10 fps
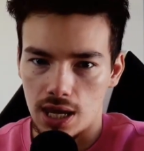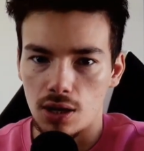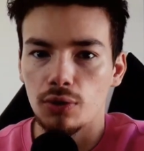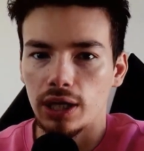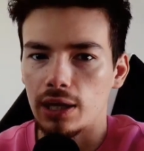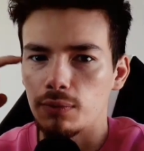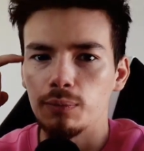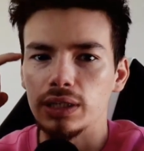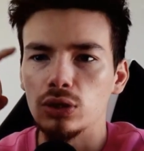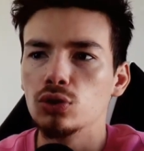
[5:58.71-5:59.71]
Okay, when
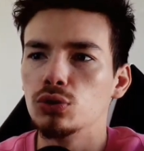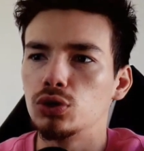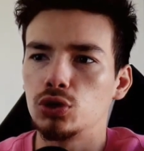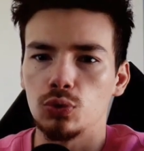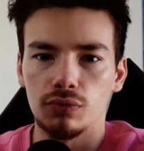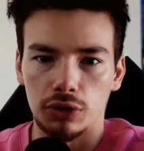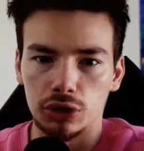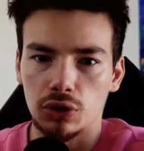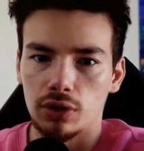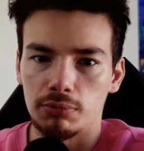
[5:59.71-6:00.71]
we lose two of our
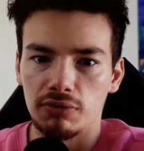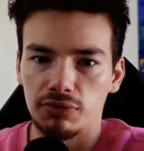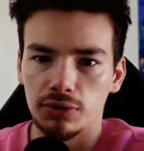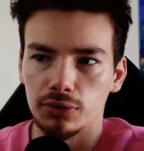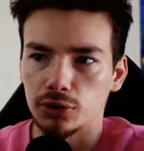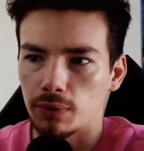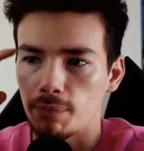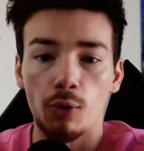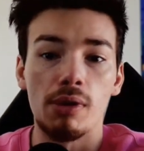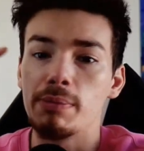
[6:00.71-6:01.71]
starting midfielders,
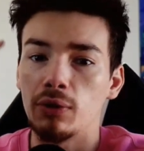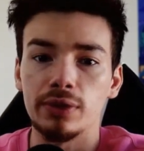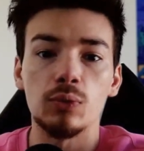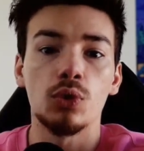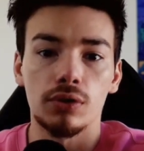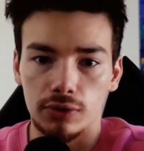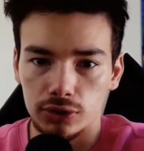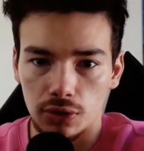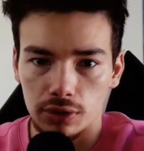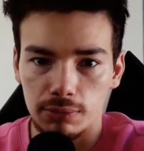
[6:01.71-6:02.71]
or maybe only one of our
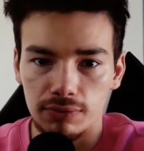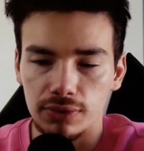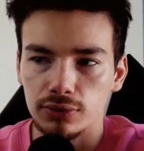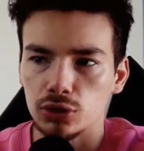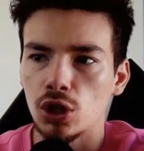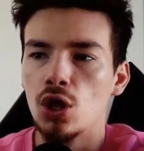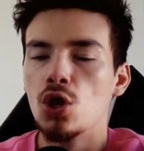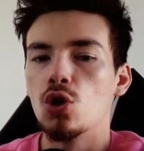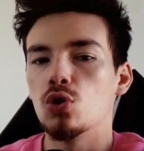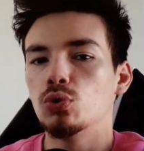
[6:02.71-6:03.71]
starting midfielders,
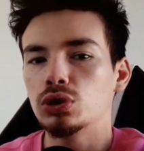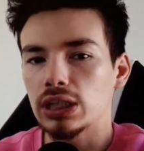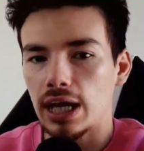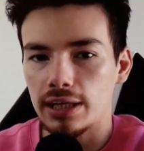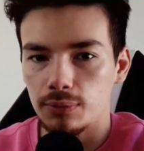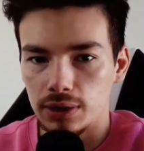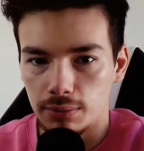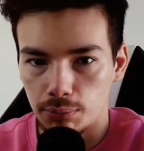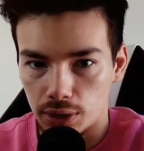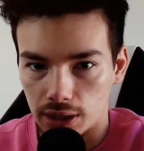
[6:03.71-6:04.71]
who's the guy that we can bring